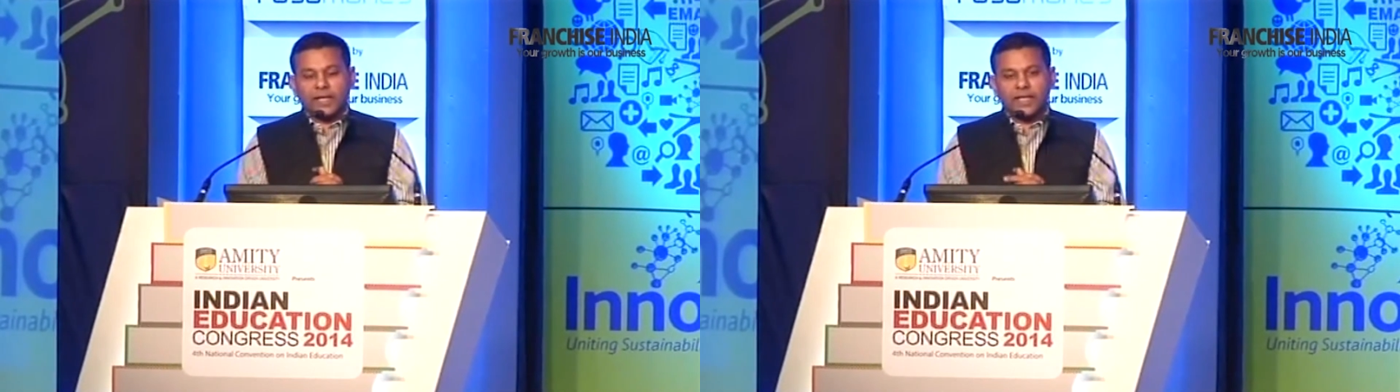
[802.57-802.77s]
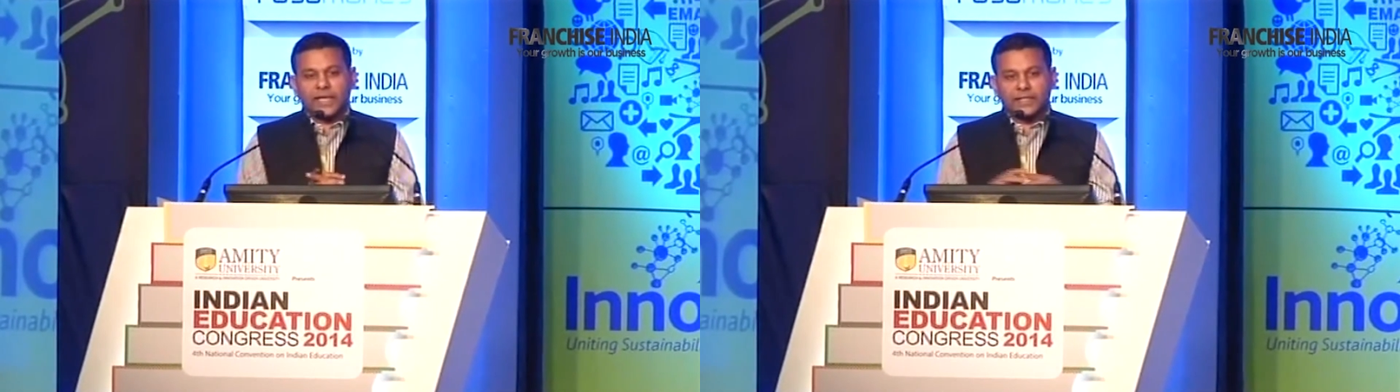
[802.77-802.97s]

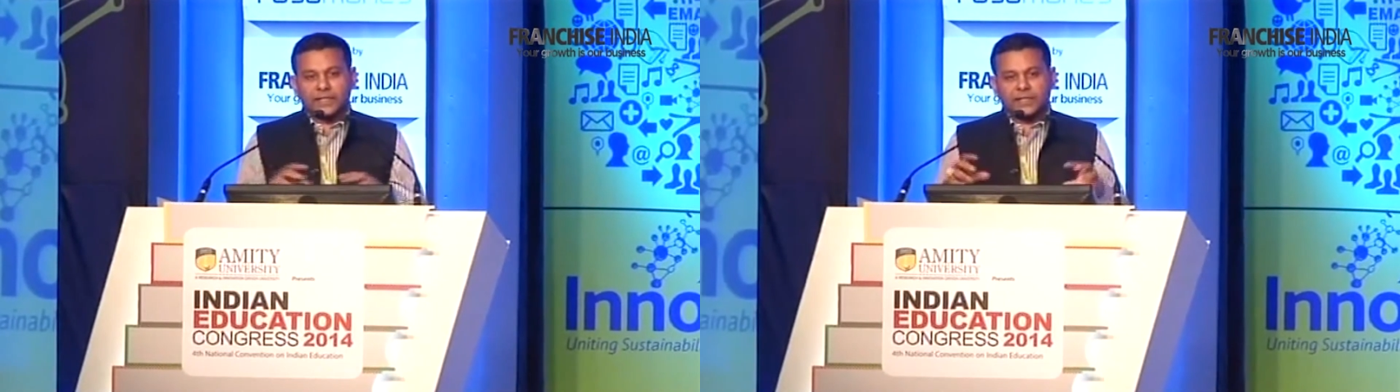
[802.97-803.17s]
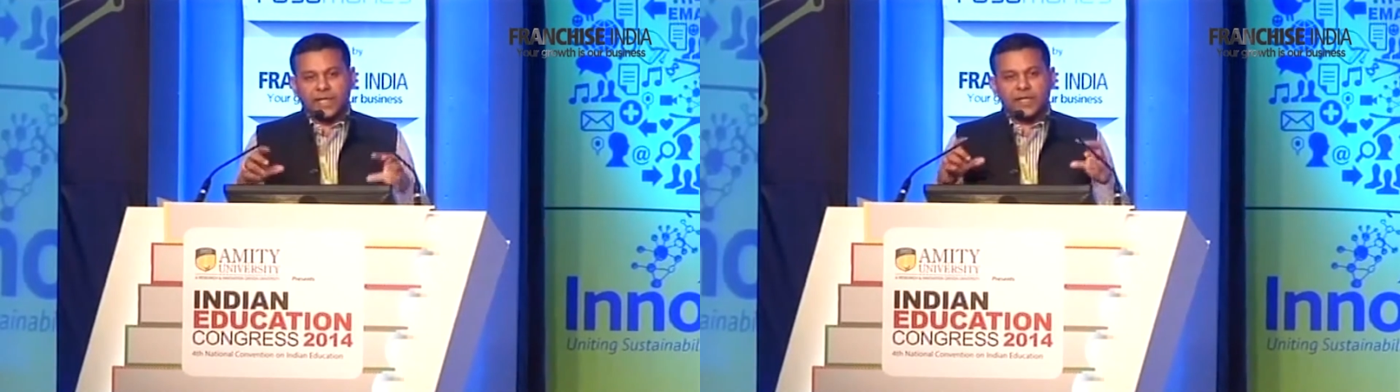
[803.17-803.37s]
I think
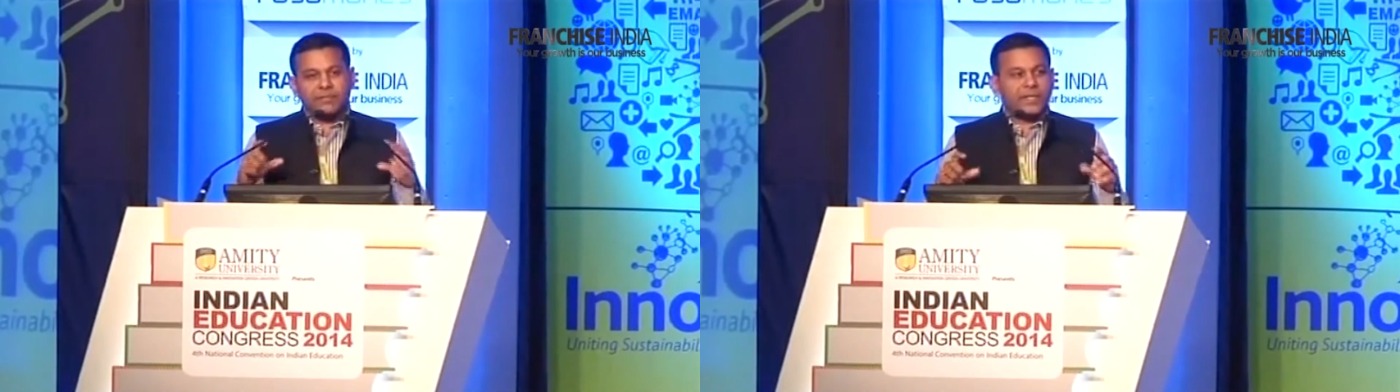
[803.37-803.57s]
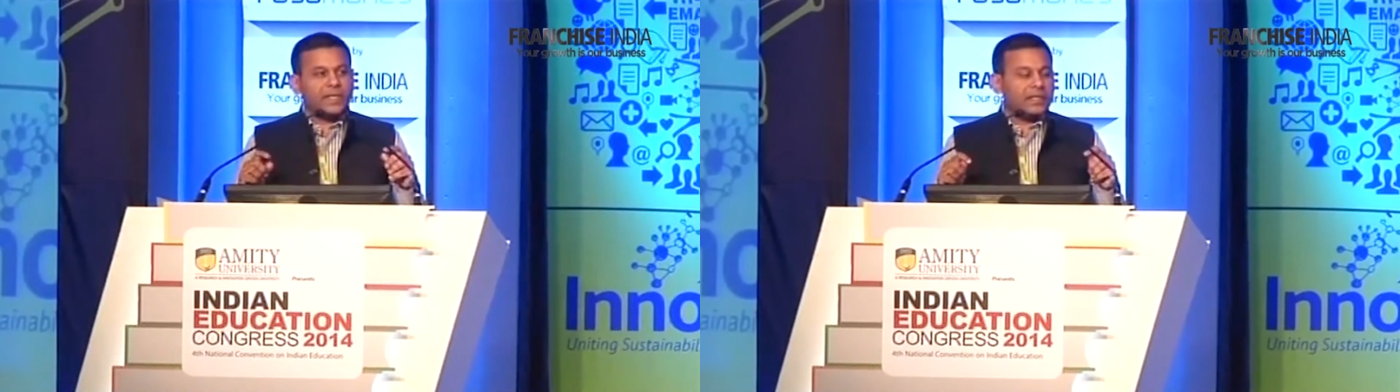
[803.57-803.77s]
that's really
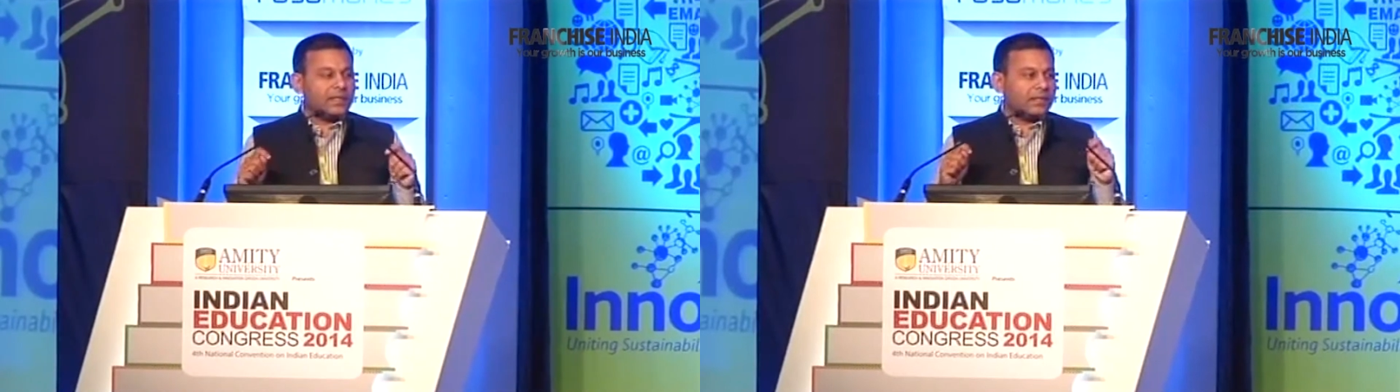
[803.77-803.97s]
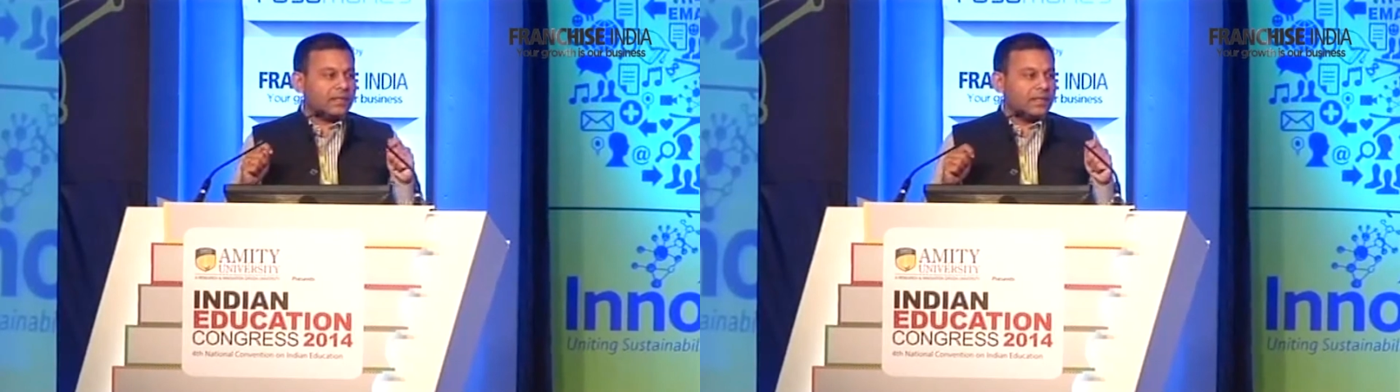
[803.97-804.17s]

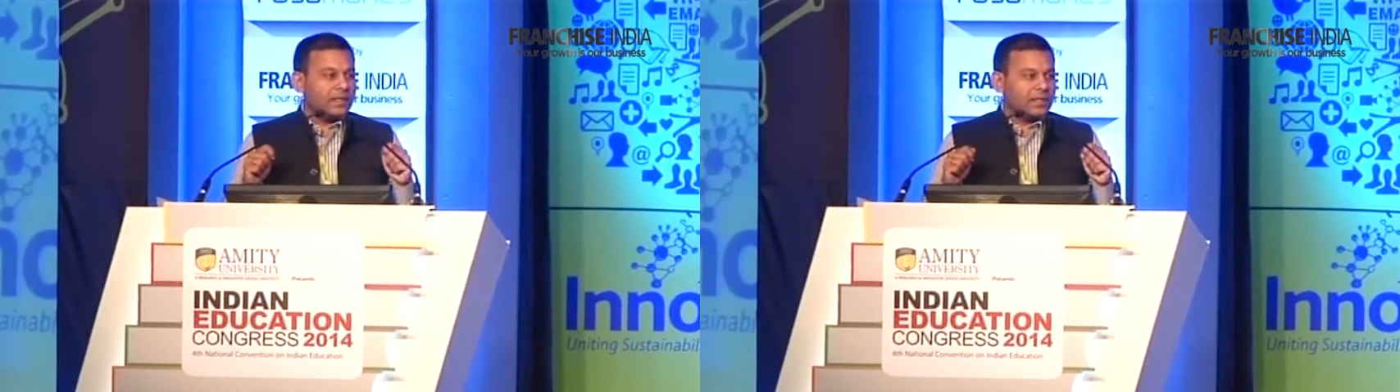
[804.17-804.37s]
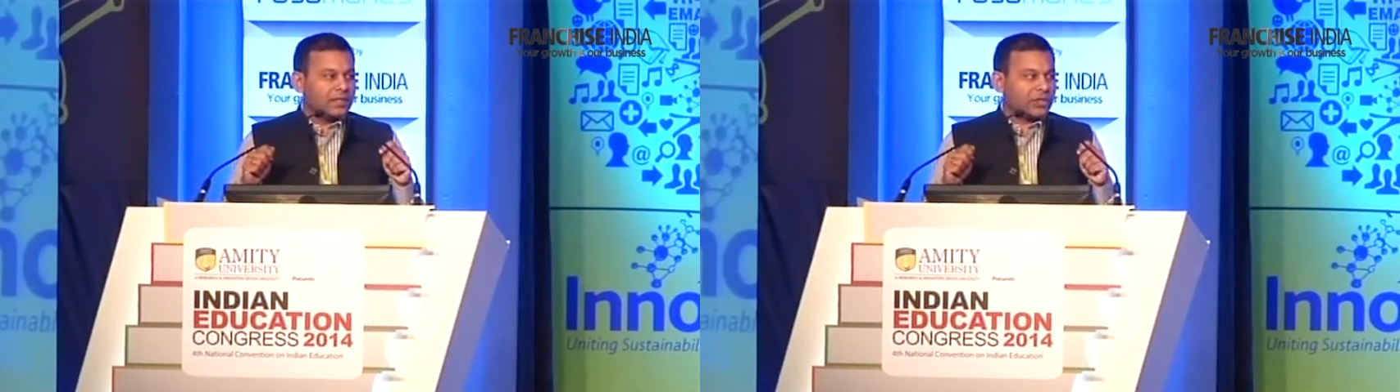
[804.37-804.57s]
been
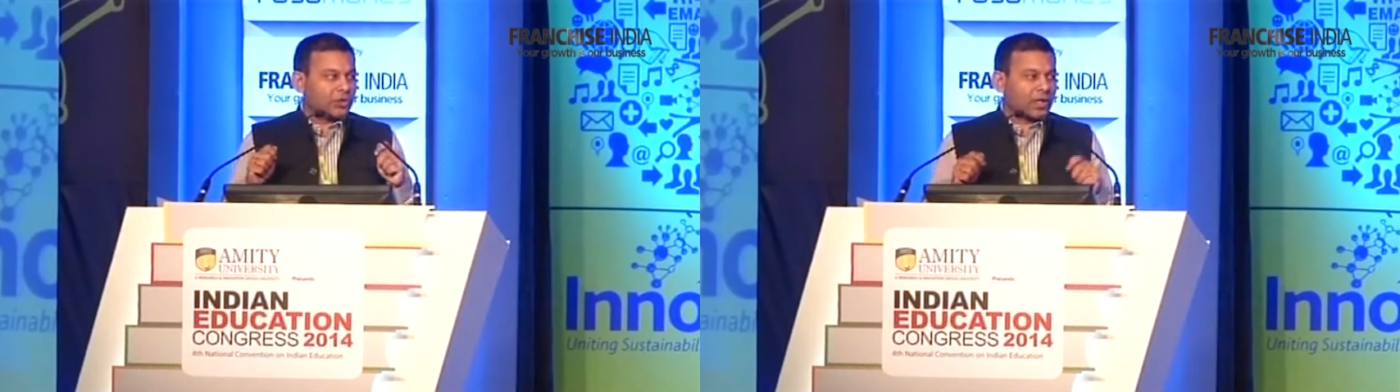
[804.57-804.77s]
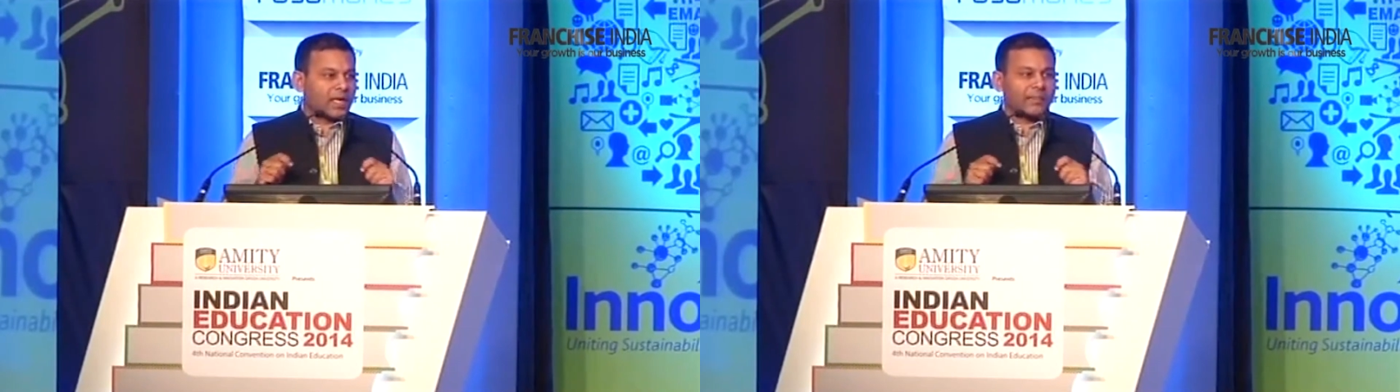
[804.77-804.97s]
the
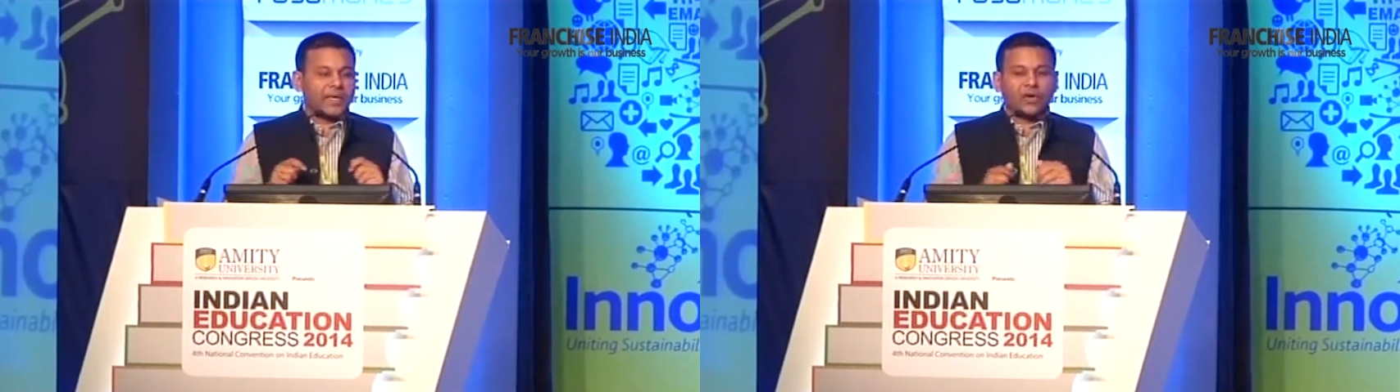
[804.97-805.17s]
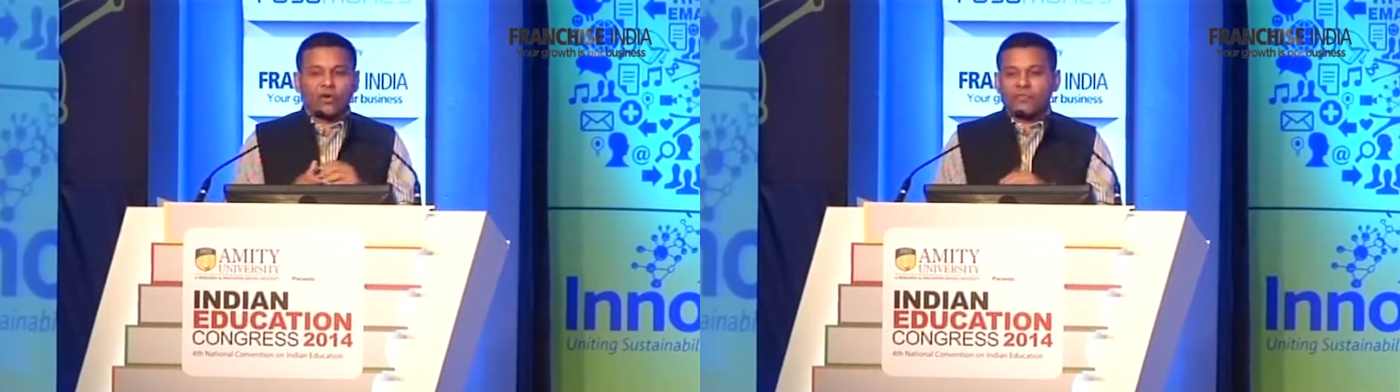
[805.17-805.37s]

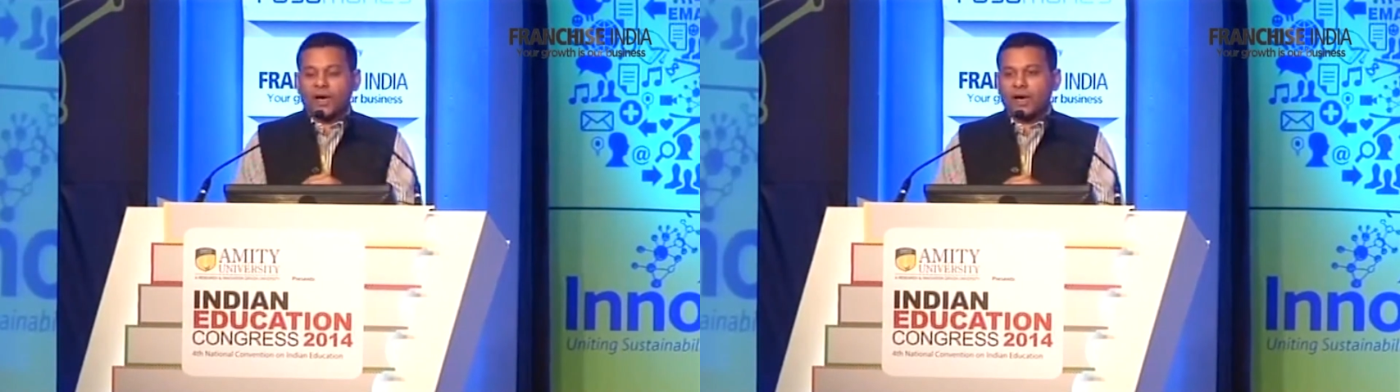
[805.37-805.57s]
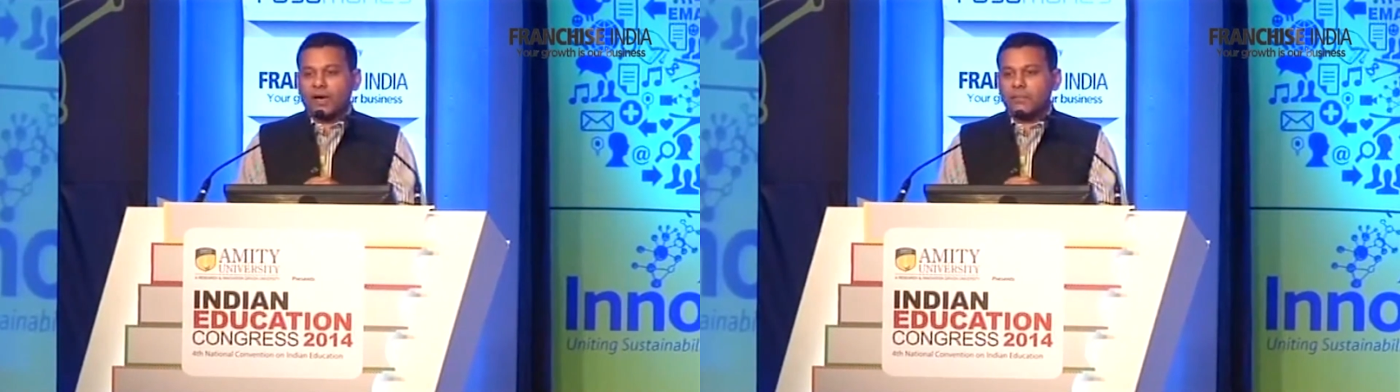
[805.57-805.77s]
shortcoming of
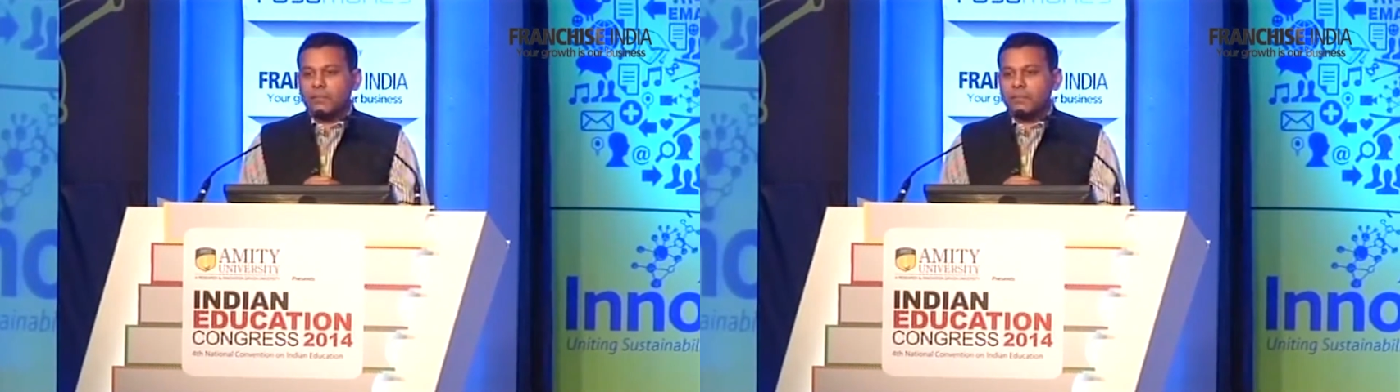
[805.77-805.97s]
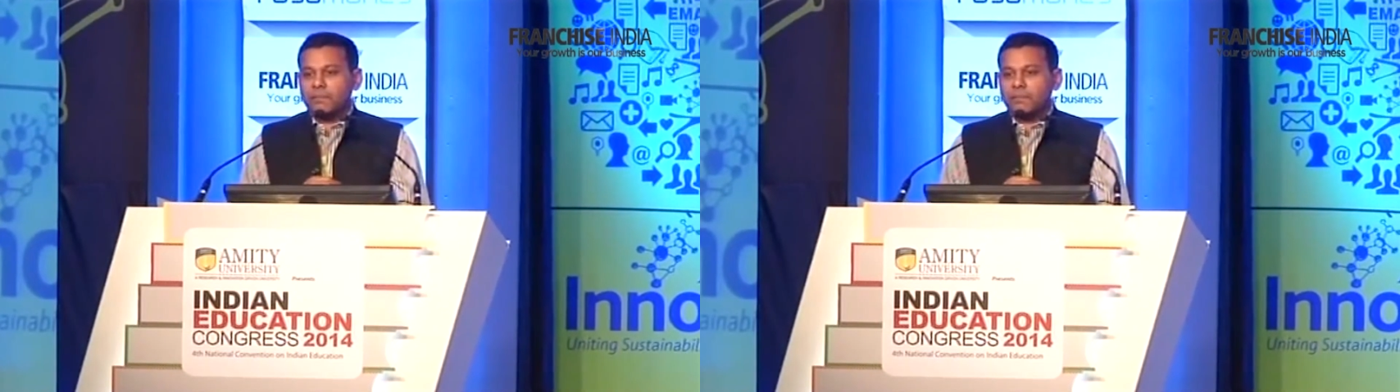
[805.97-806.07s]
our